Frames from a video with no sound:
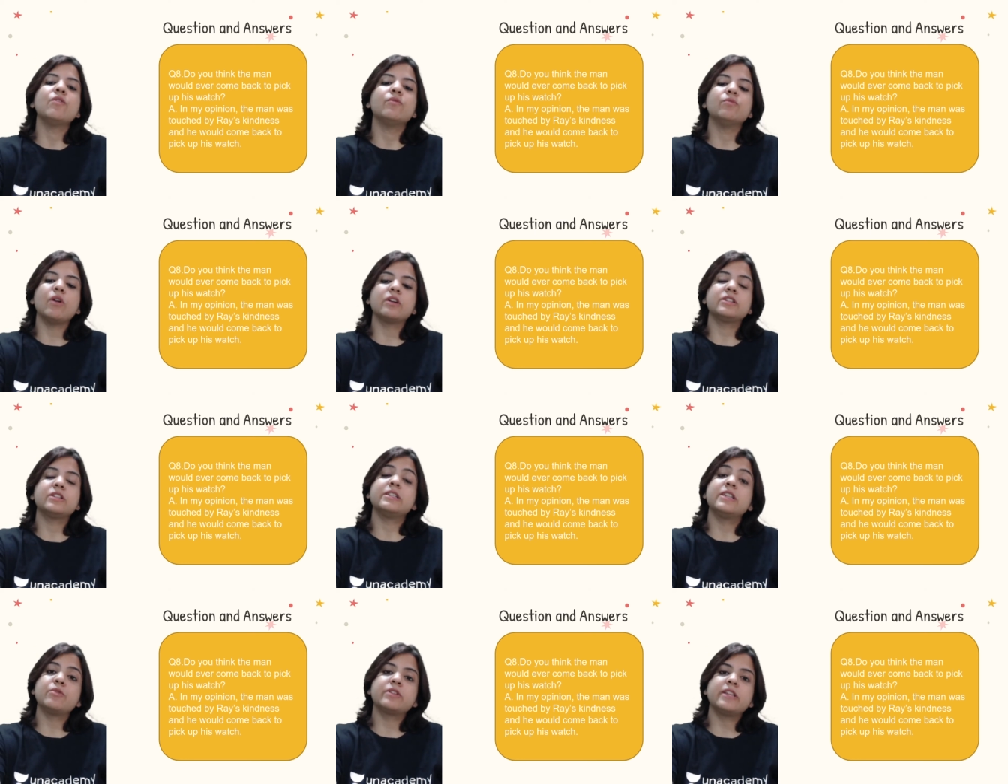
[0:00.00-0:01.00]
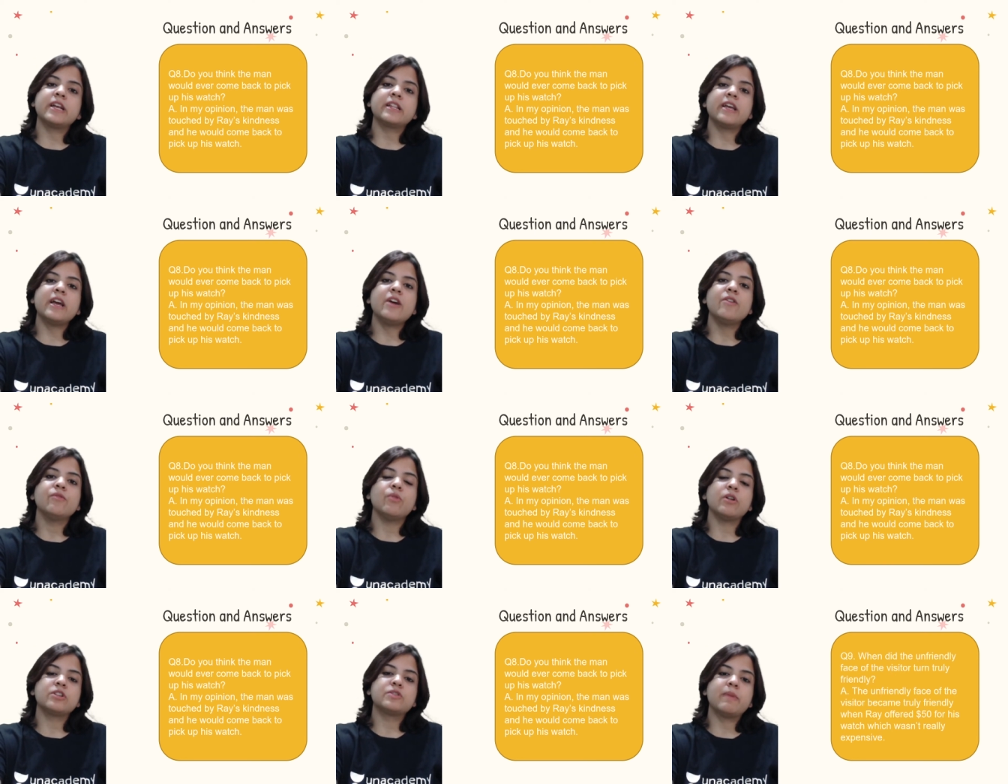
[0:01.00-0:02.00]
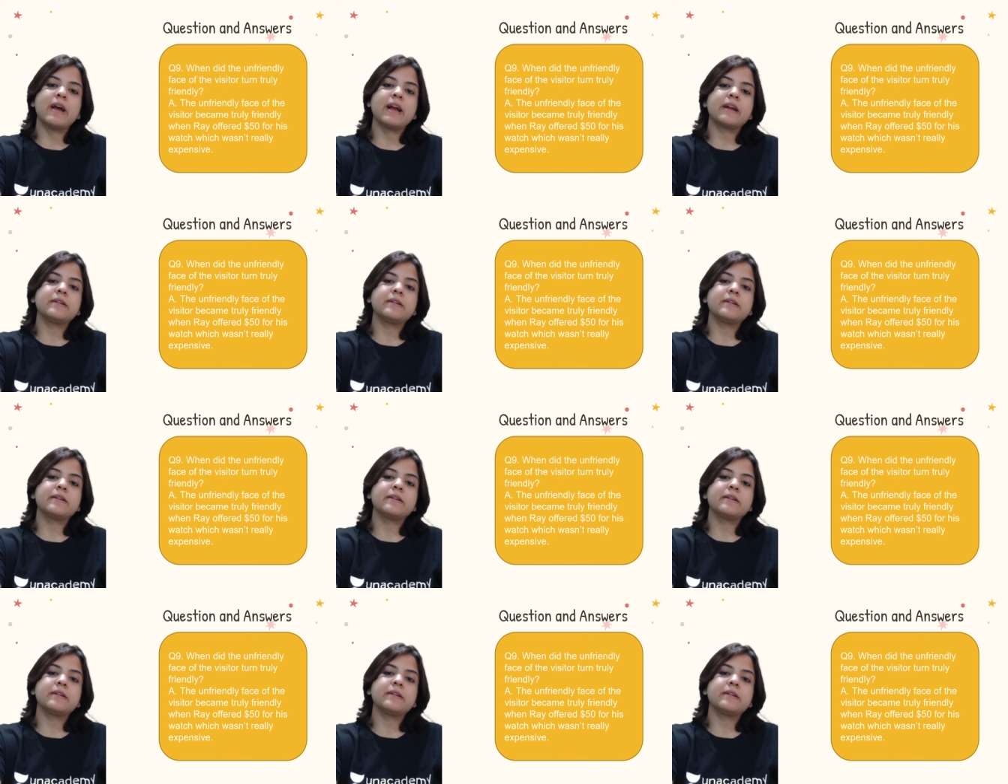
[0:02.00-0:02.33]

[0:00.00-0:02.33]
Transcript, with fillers: watch, they would take their watch back.